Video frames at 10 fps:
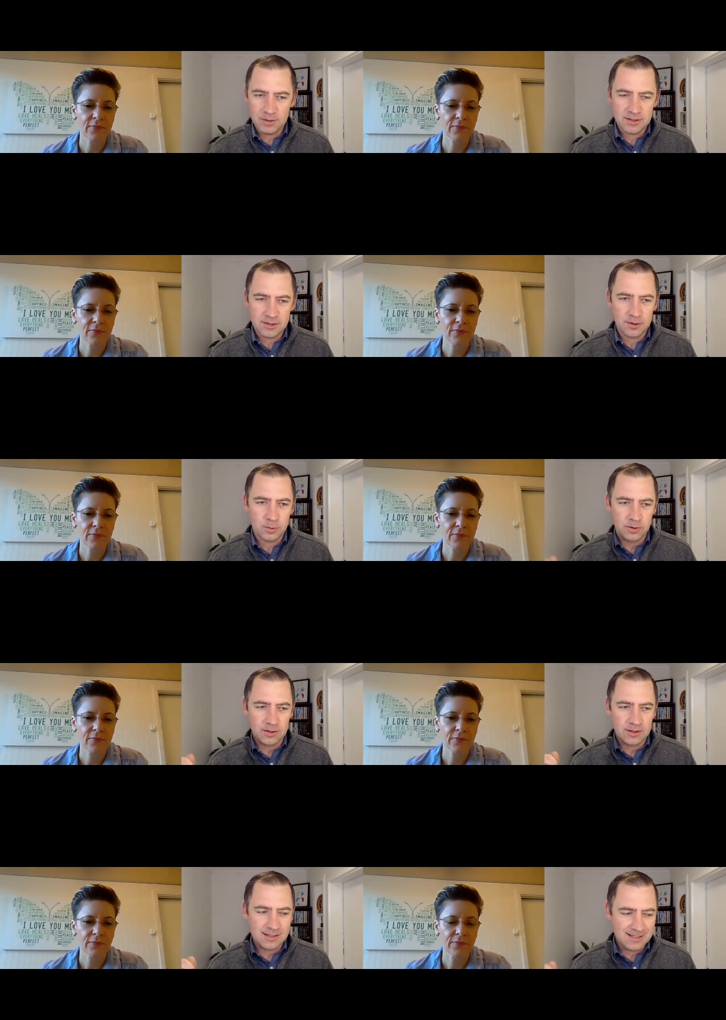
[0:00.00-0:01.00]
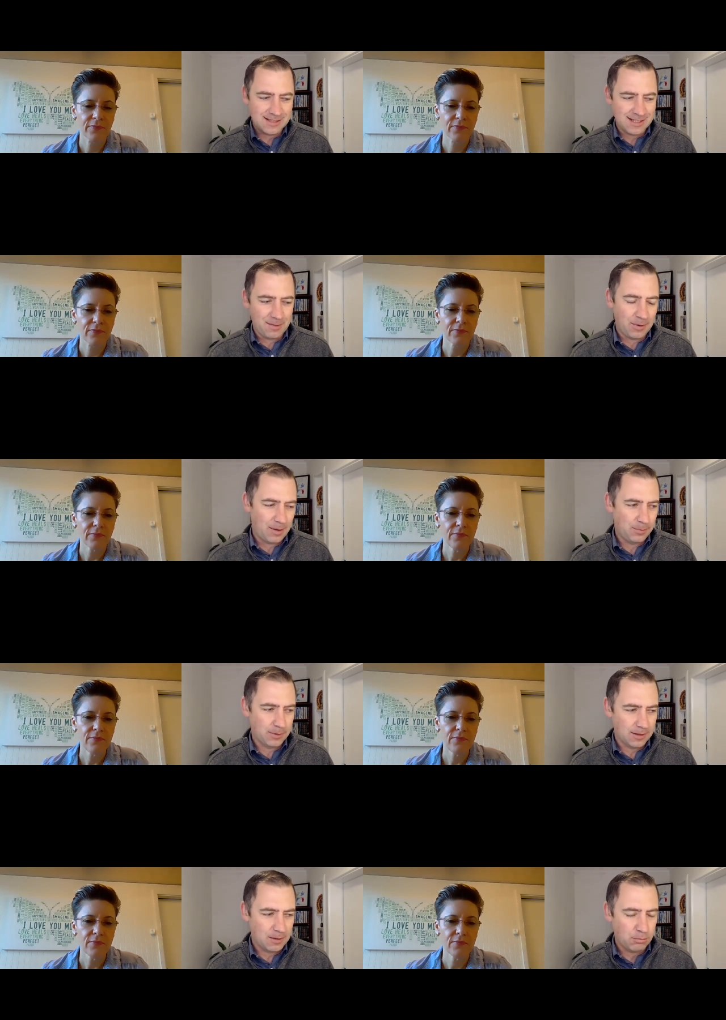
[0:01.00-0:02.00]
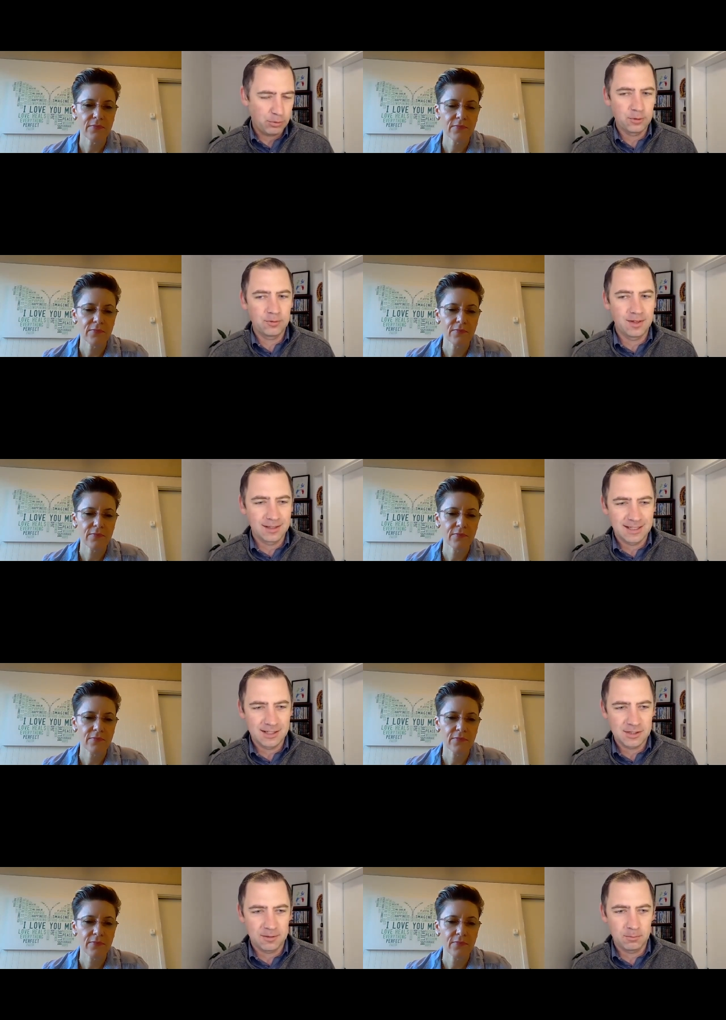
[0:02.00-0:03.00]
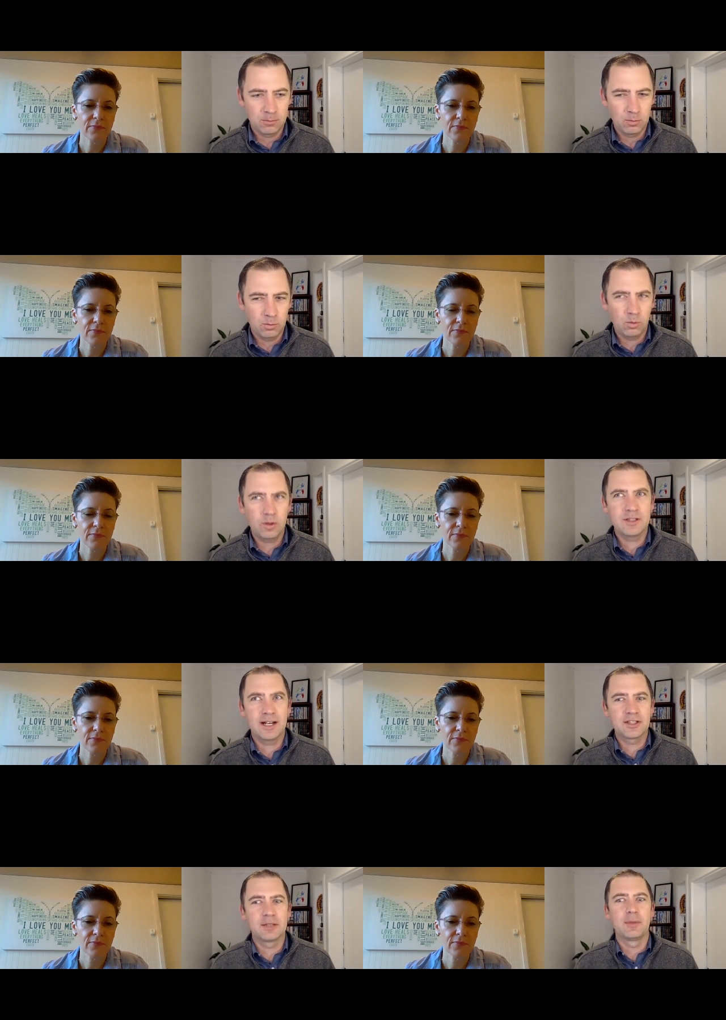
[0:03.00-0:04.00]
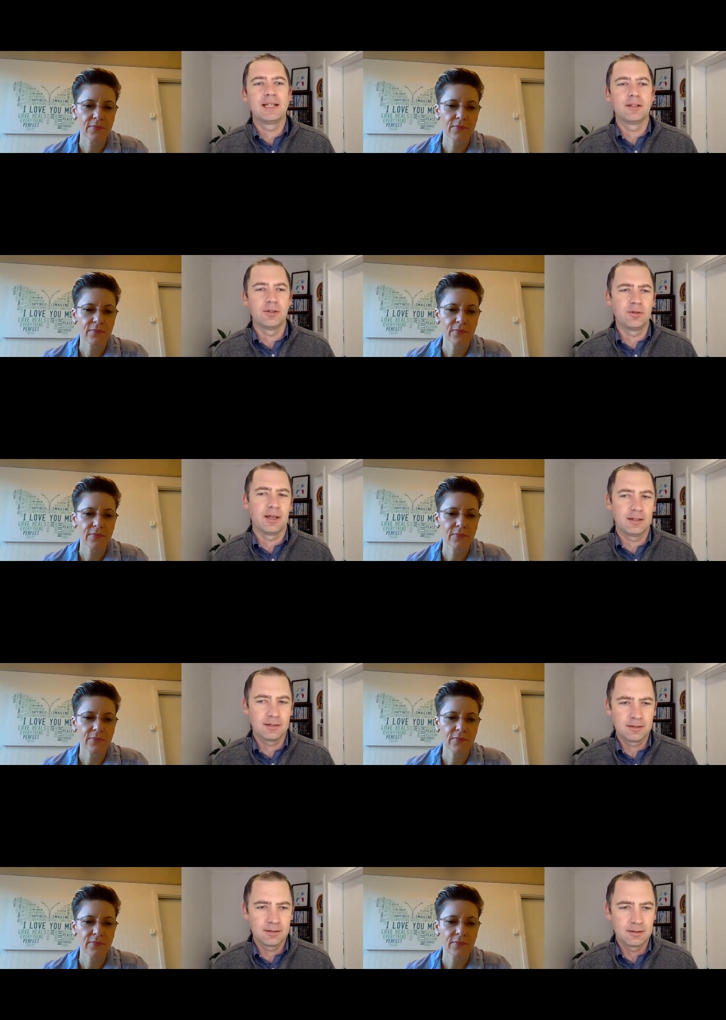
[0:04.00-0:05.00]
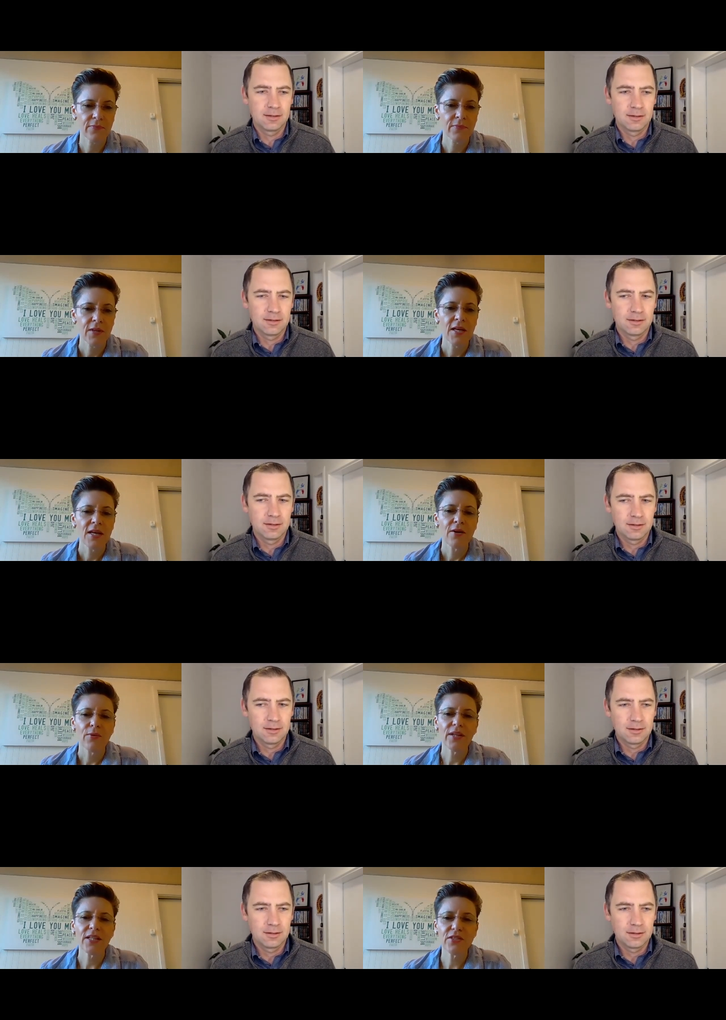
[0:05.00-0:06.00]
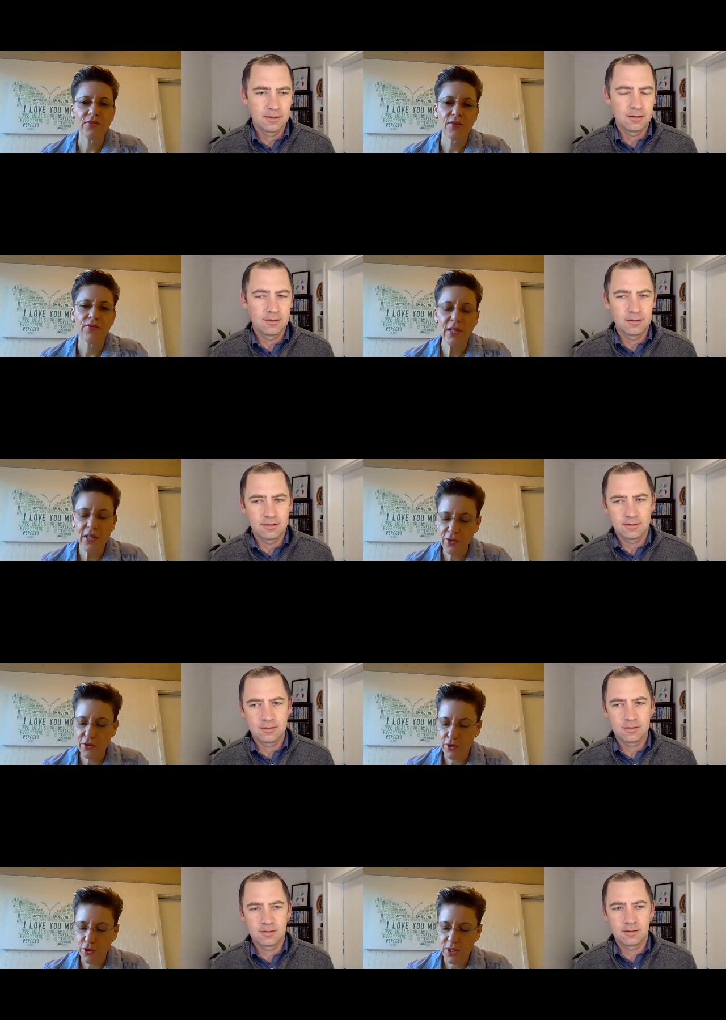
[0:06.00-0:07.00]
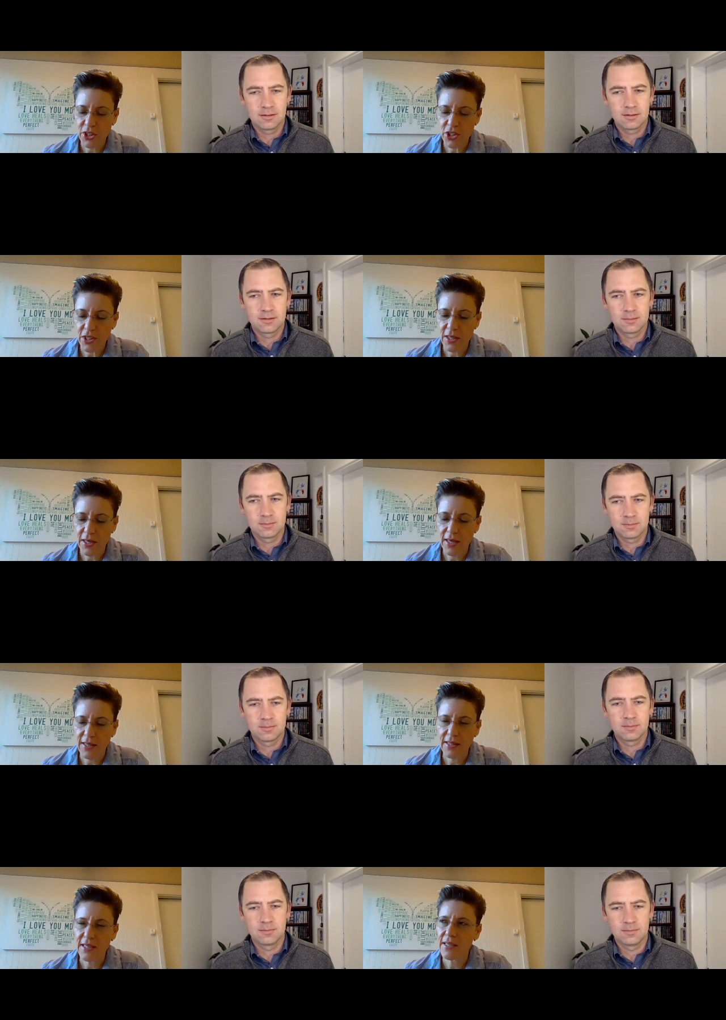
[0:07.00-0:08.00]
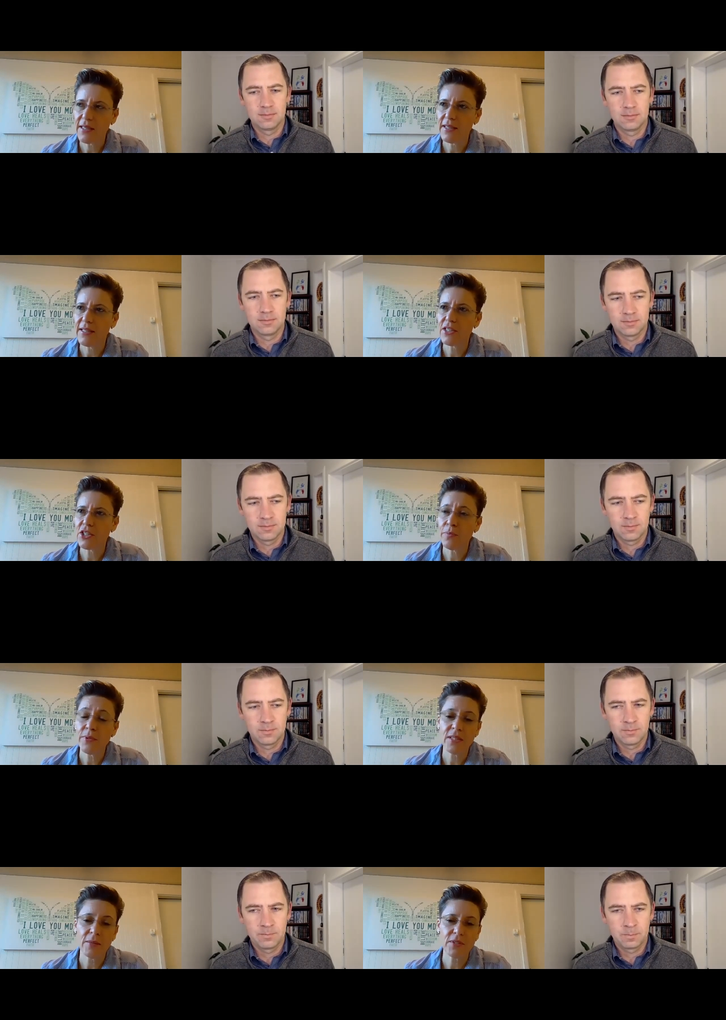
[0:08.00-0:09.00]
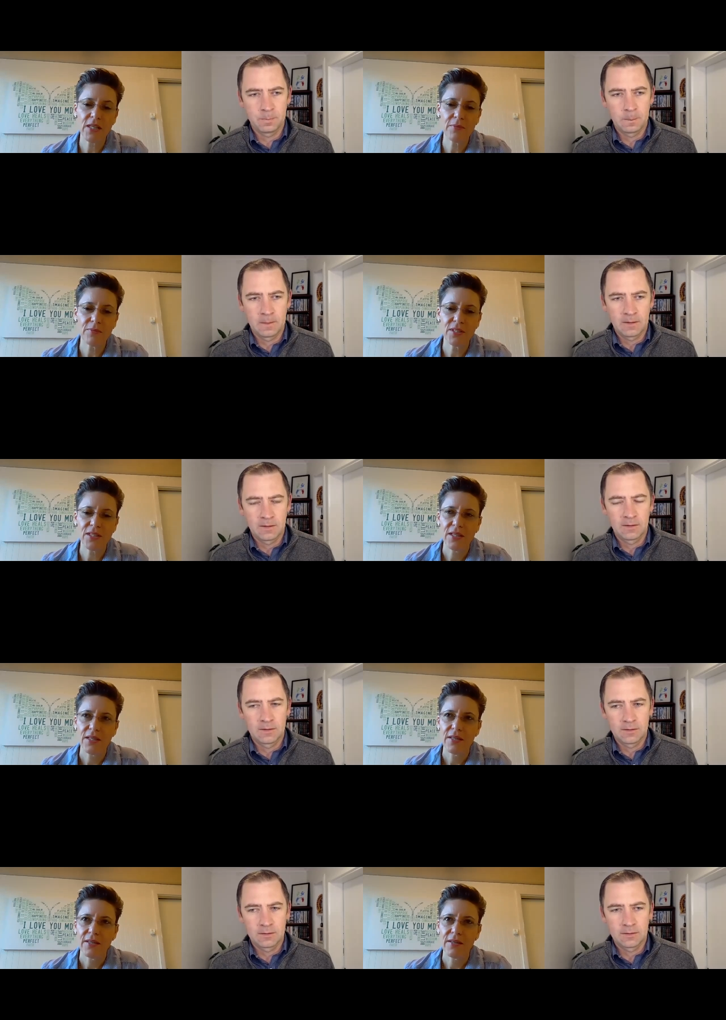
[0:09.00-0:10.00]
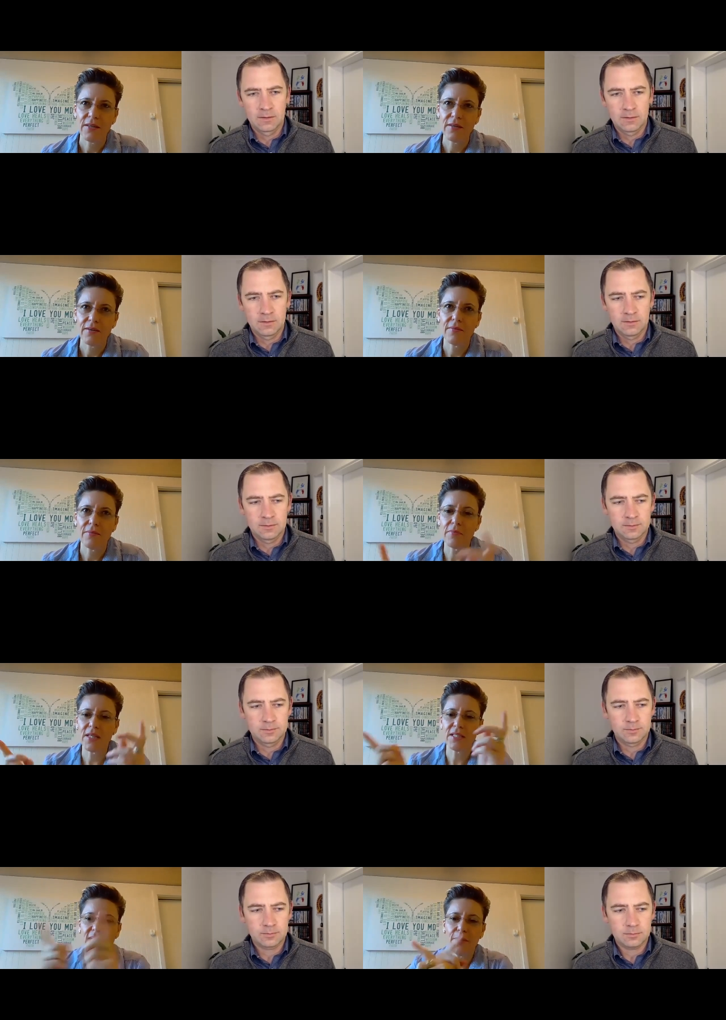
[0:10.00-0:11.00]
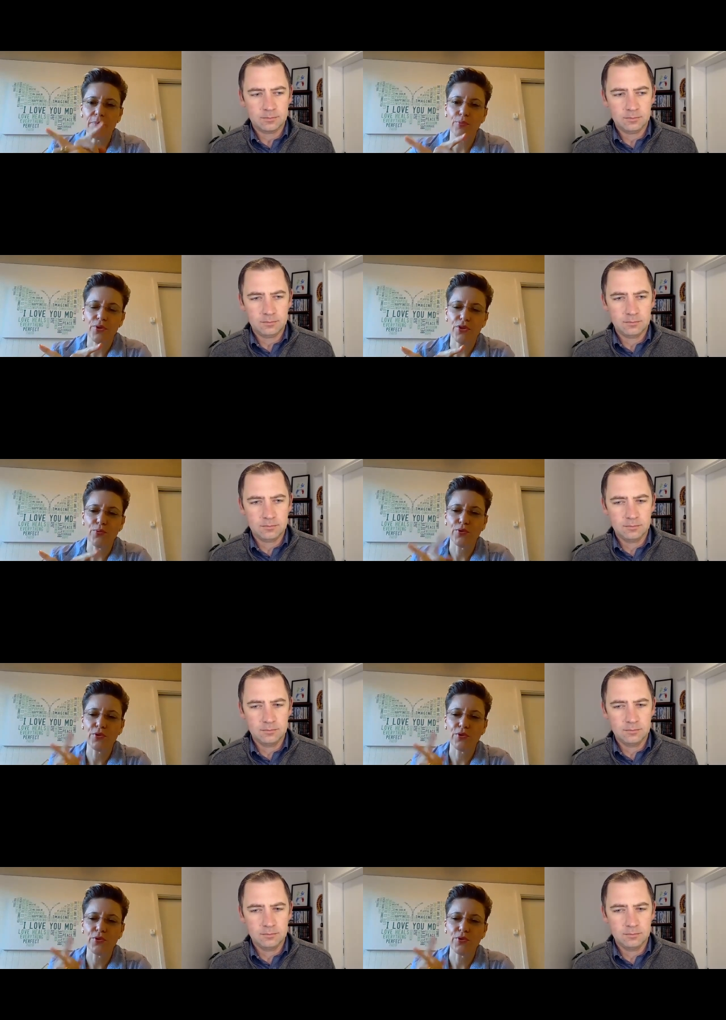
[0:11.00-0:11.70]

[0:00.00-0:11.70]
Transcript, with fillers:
Speaker 1: business owners want to step up and improve their leadership, what does it actually mean to do that?
Speaker 2: Well, that's really a good question. I think leadership is sometimes mixed up with the